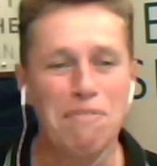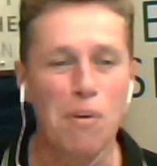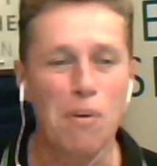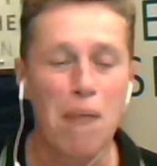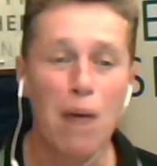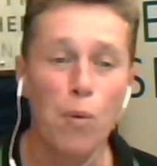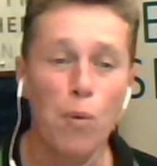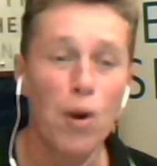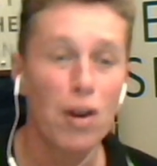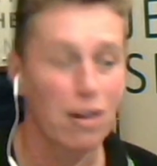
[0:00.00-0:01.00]
for my
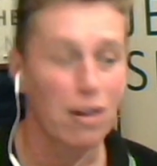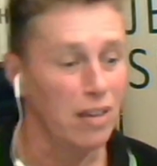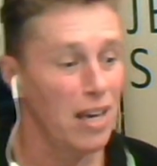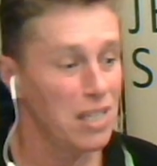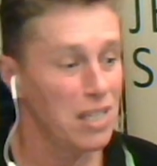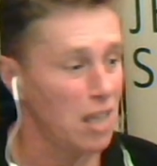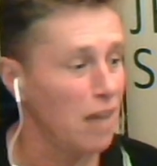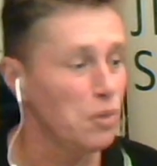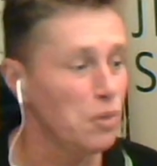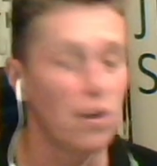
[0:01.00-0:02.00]
work, yes,
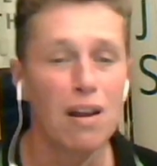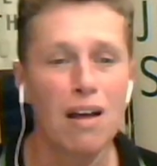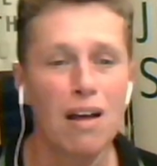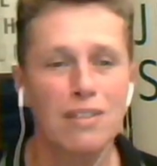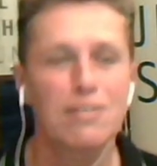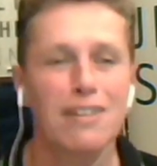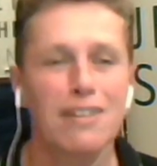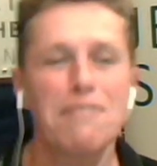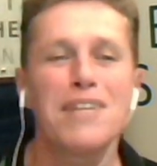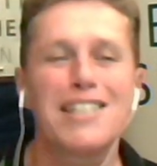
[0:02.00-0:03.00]
I do a lot
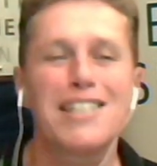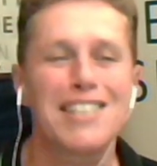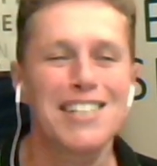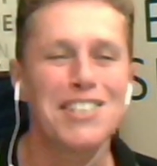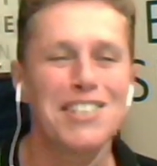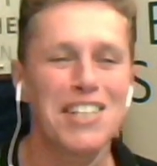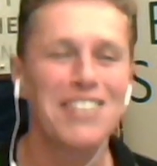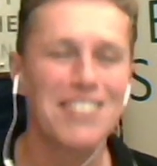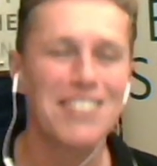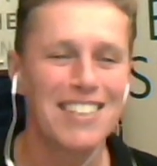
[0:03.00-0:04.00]
with
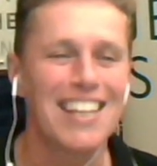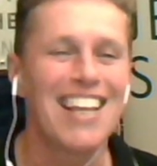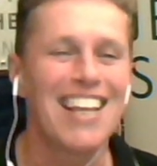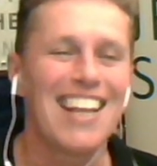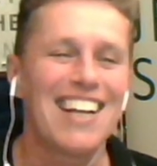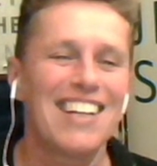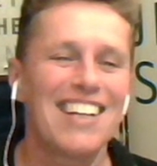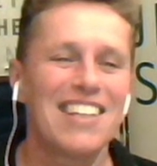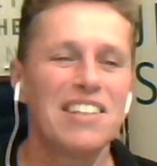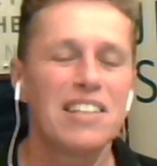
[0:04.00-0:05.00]
children.
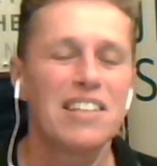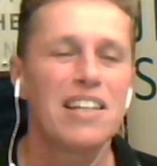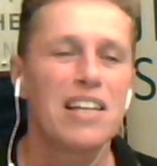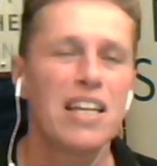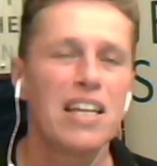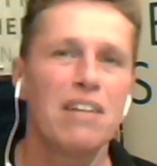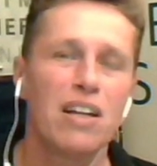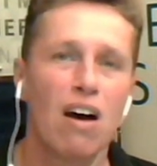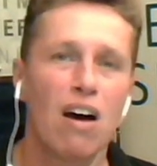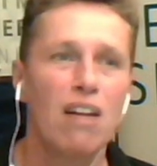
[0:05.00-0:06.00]
Here
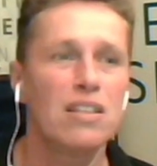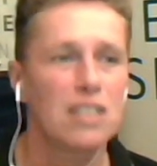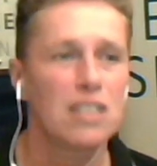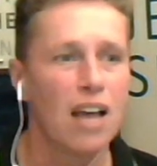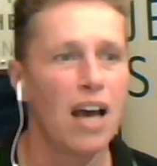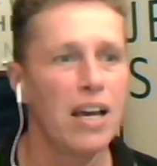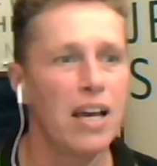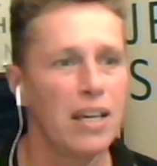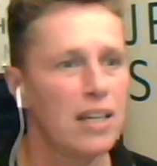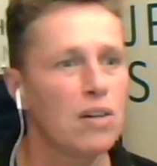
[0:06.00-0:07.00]
in Holland, I
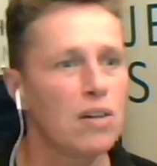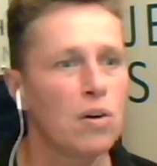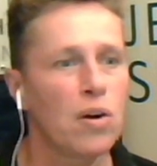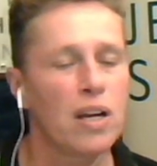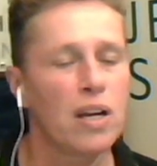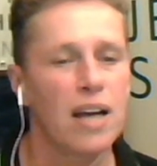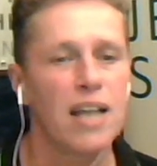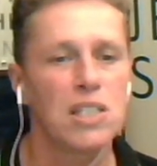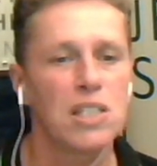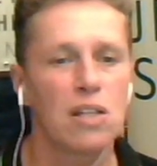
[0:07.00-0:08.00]

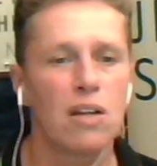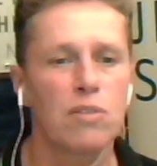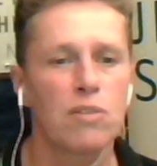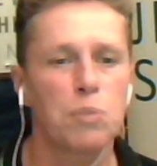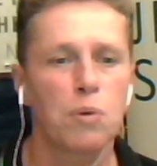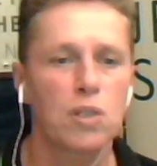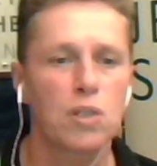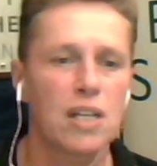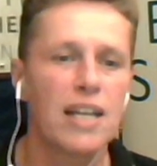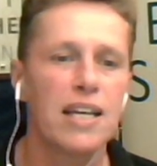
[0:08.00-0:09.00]
organize a lot of
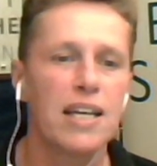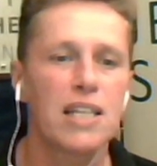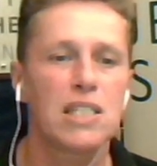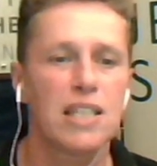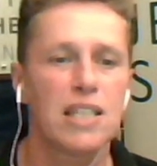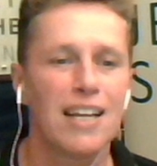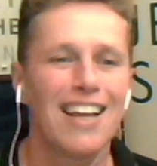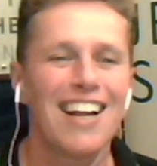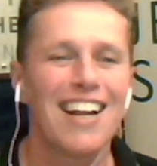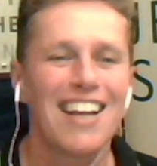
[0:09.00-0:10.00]
sport clinics
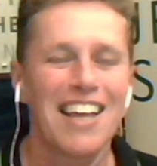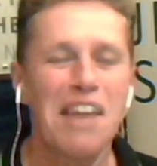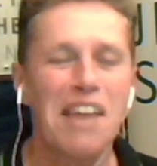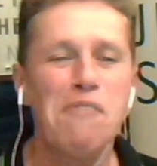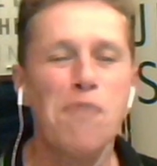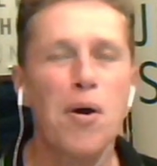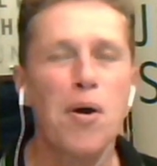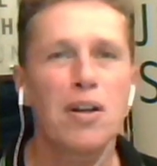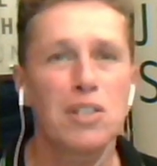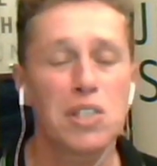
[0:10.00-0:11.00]

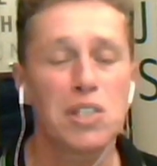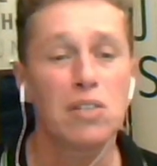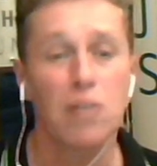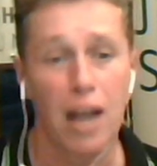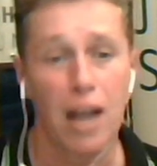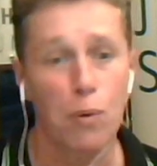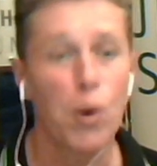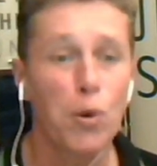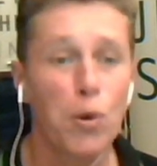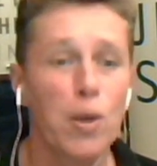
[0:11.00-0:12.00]
for the children I
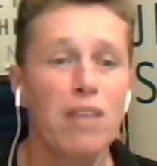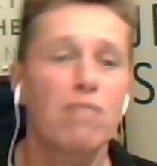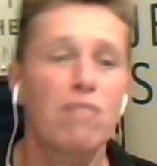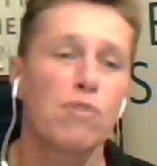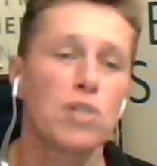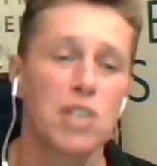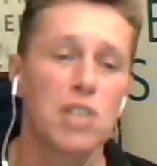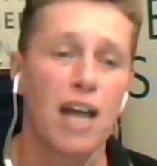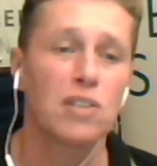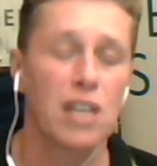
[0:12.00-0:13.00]
work with, for the
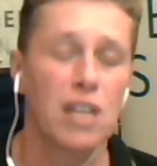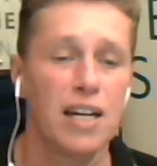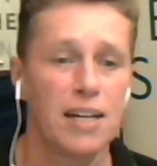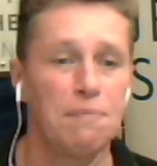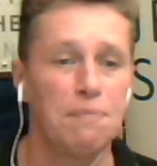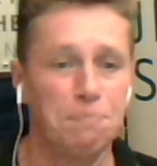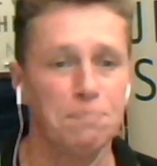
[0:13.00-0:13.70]
childcare,